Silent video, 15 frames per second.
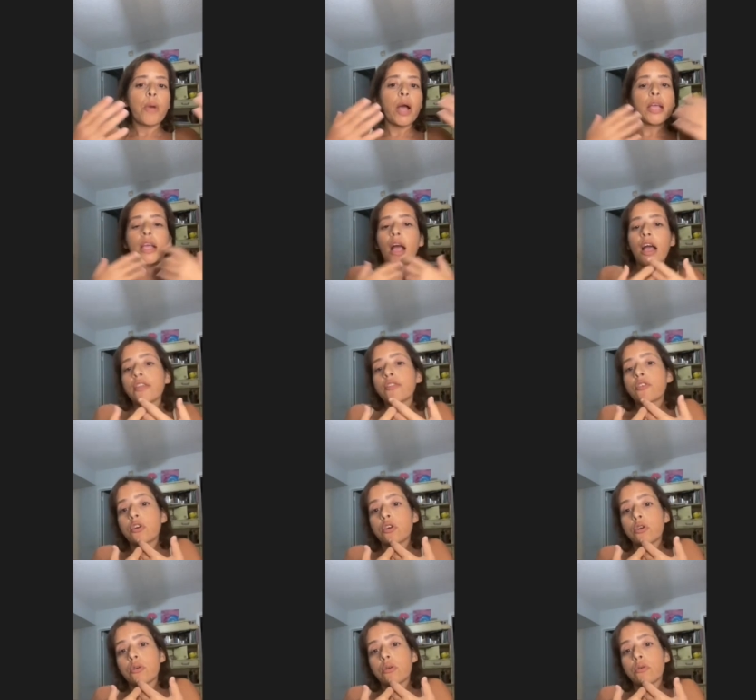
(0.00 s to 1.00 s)
by
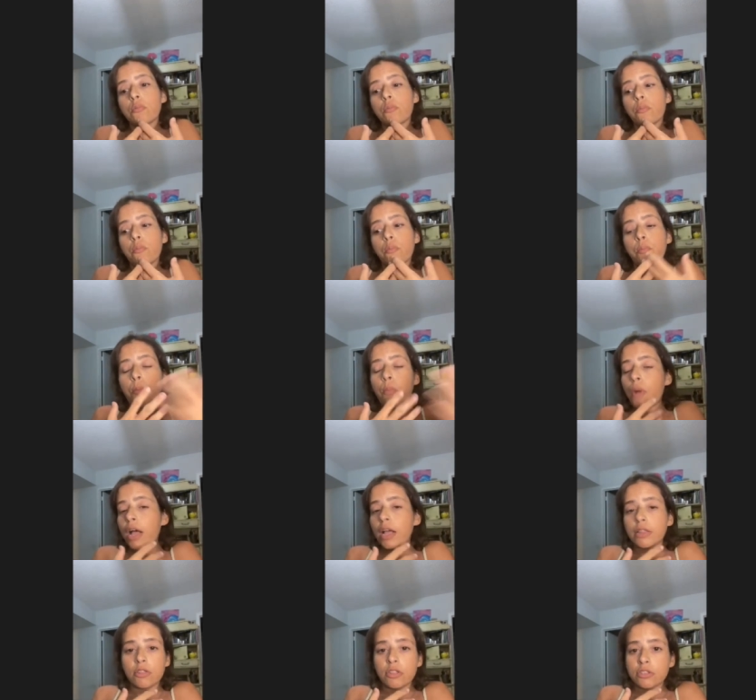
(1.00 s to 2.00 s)
either
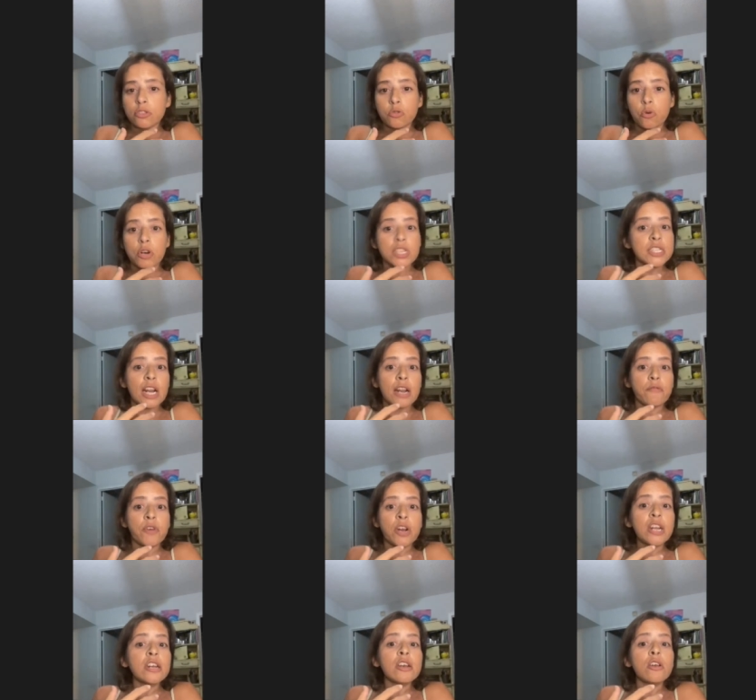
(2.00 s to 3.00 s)
my the stories that I've
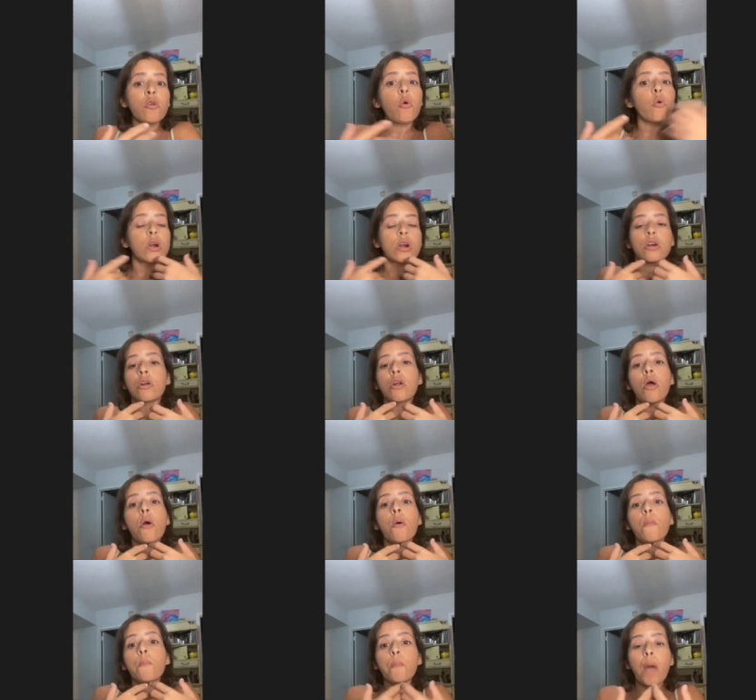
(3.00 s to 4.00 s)
written or
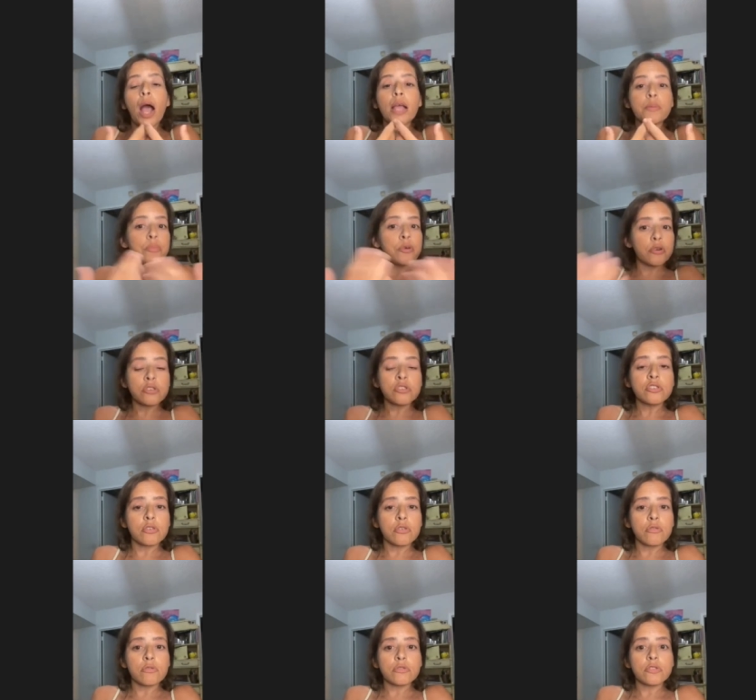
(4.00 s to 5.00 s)
my
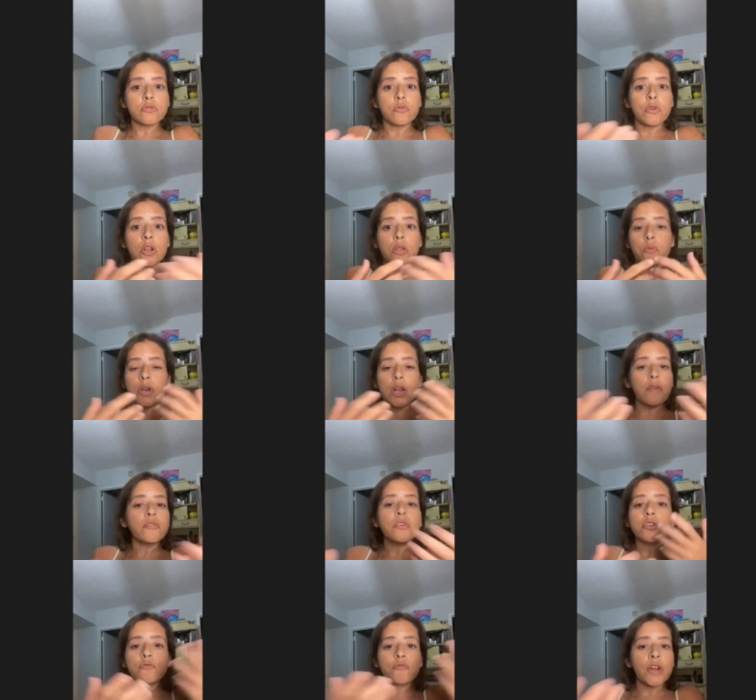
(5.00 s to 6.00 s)
personal story.
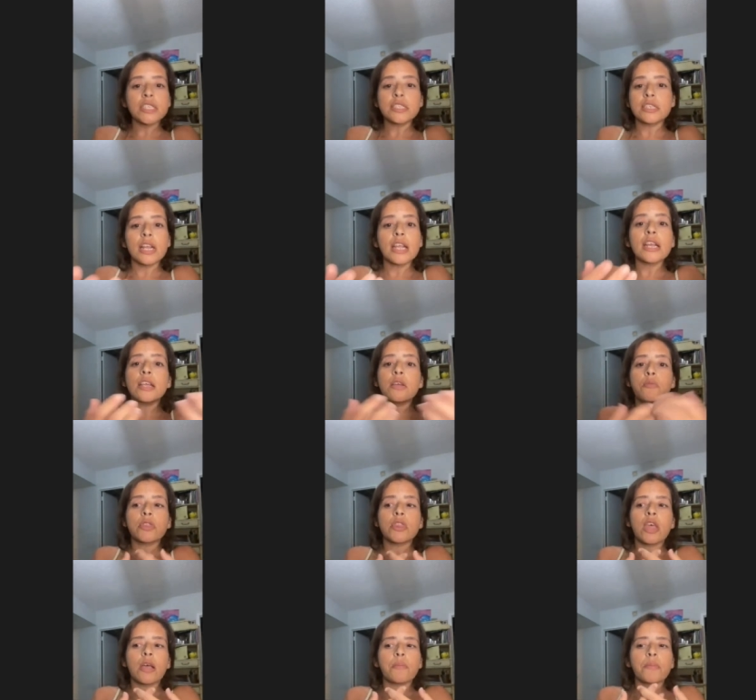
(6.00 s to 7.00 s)
Whatever's resonating
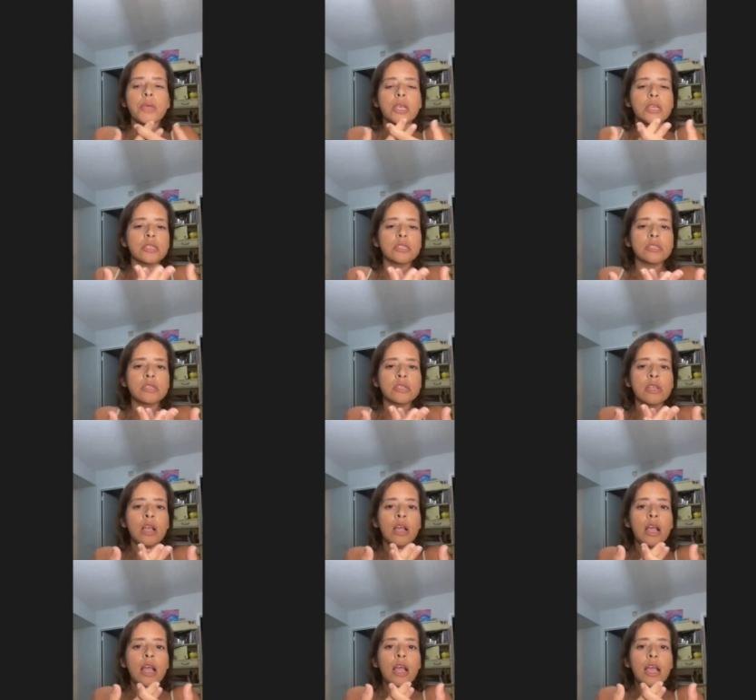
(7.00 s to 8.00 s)
with them is
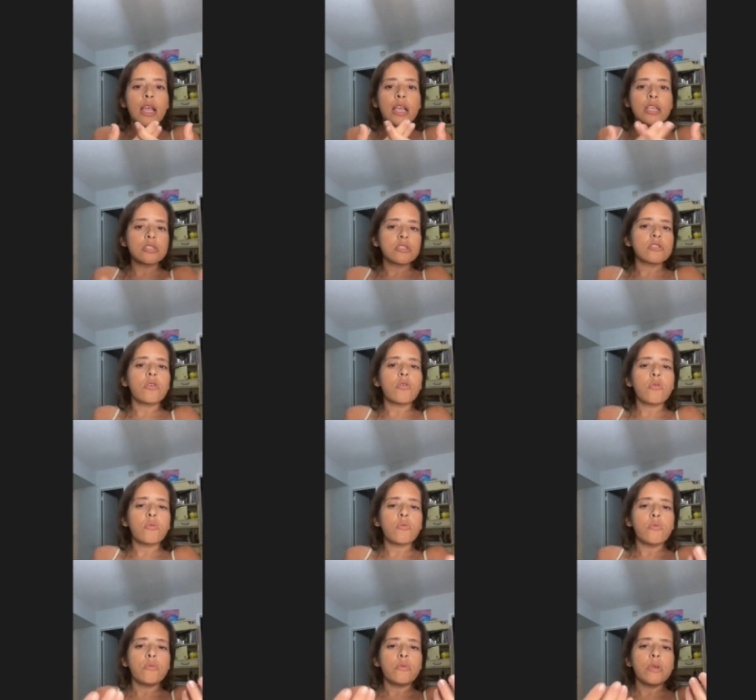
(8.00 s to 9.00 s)
is
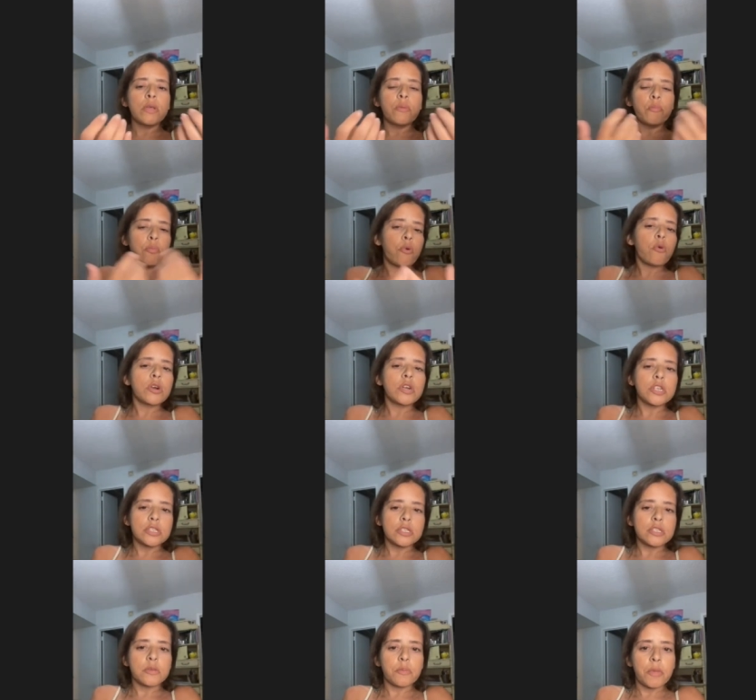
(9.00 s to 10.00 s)
so
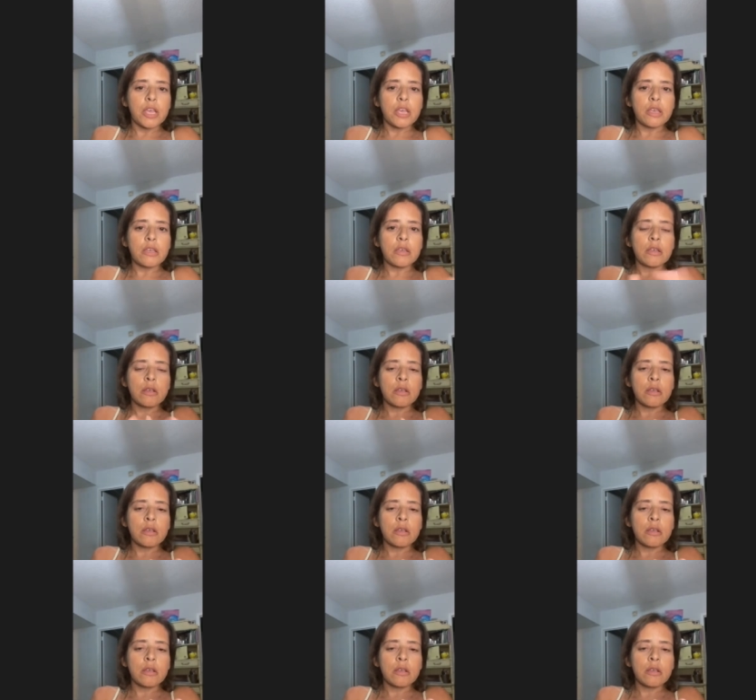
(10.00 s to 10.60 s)
important to me.